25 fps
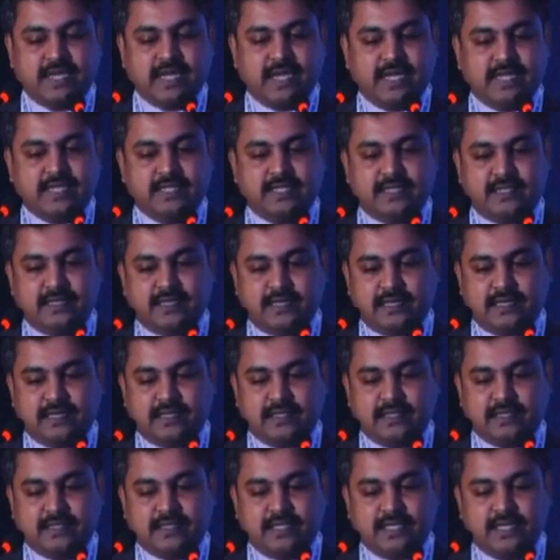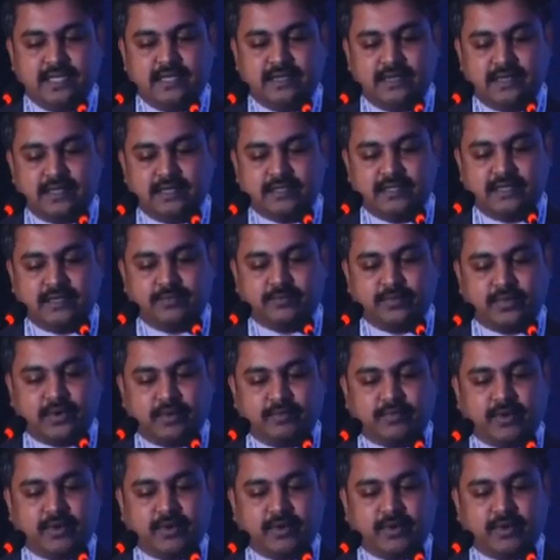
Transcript: and the